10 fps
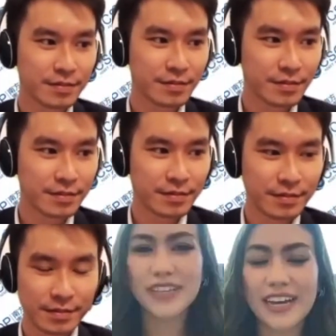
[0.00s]
Thanks
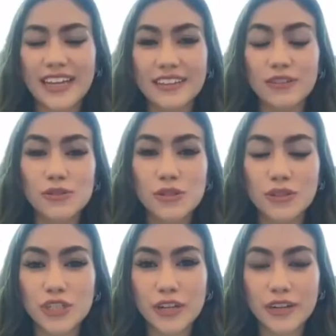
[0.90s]
for that. And also
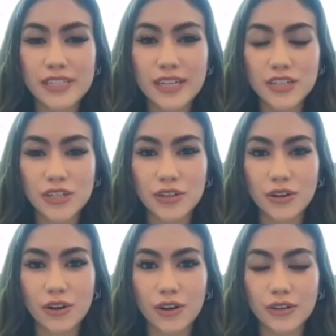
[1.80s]
the sharing session
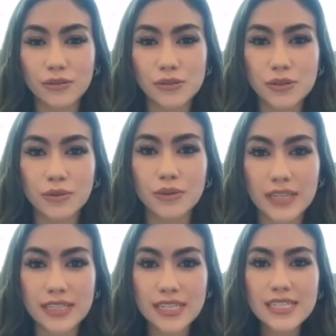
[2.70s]
on also the
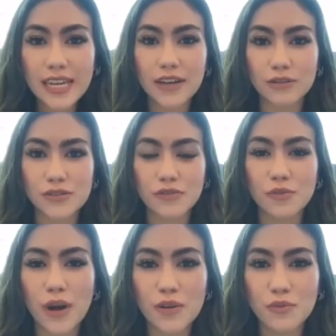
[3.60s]
details of
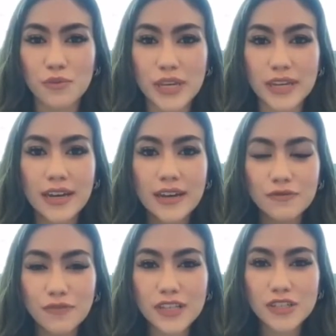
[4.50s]
what we
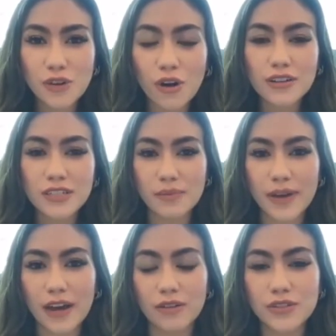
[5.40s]
first talked
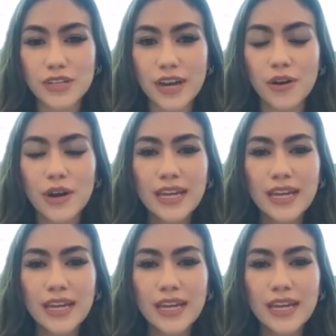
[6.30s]
about. Now,